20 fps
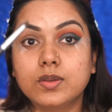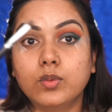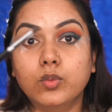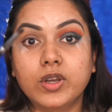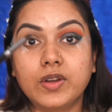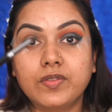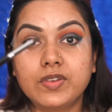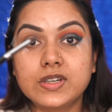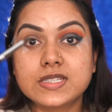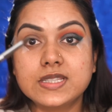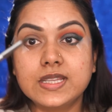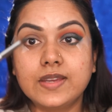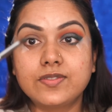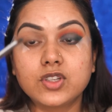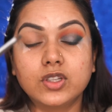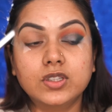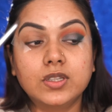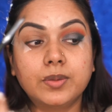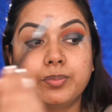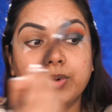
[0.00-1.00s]
Whatever's left
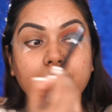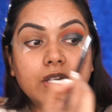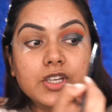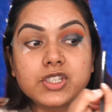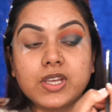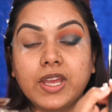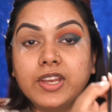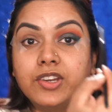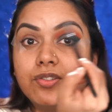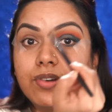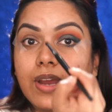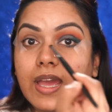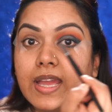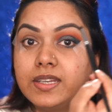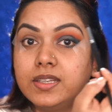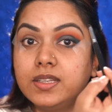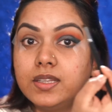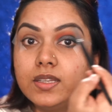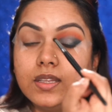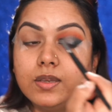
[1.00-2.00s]
on the brush, I
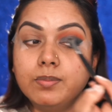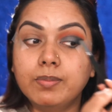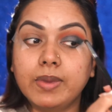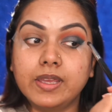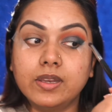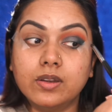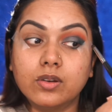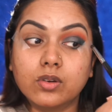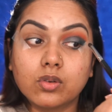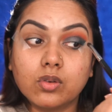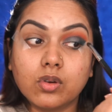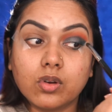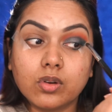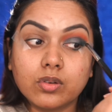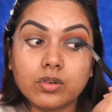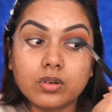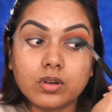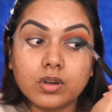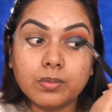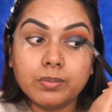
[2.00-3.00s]
dragged it in my inner
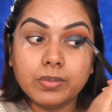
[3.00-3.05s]
corner a